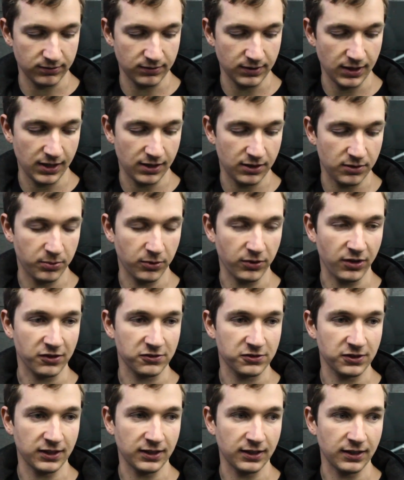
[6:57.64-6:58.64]
needed to put
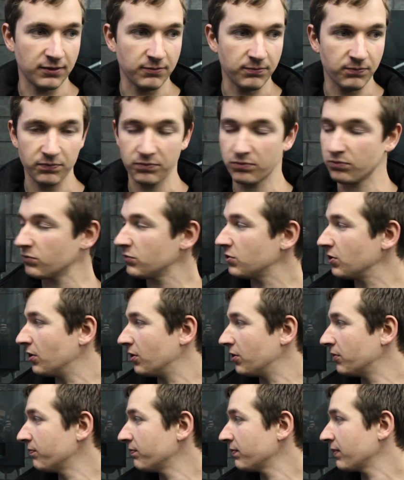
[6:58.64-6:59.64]
that seal in.
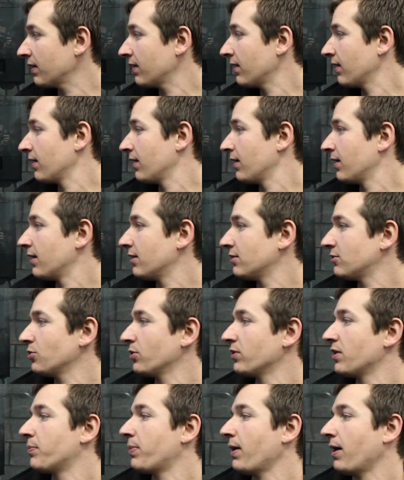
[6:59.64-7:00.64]
So it's doing the